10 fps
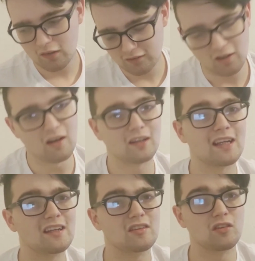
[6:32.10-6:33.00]
dark
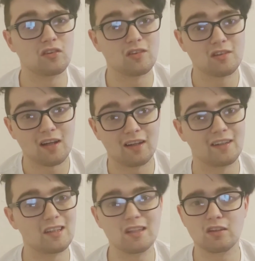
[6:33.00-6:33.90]
ages
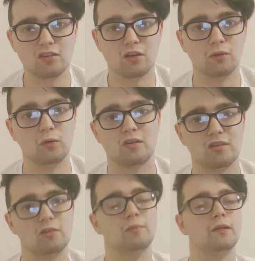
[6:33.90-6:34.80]
ideas on
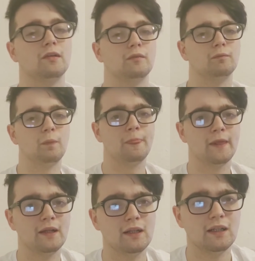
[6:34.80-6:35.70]
autism, and
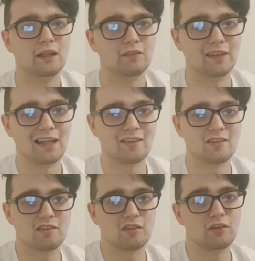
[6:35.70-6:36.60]

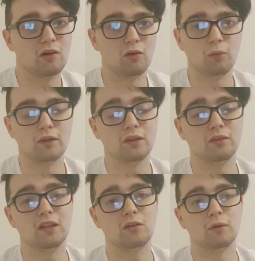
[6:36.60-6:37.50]
that's not what you
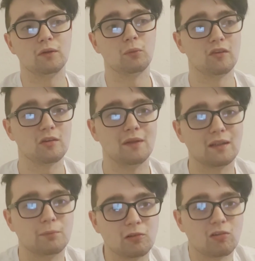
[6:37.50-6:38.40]
need when you want to make
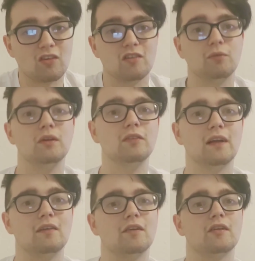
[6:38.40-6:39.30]
a progressive movie
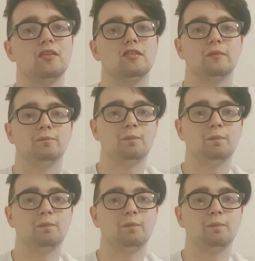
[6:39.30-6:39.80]
like this.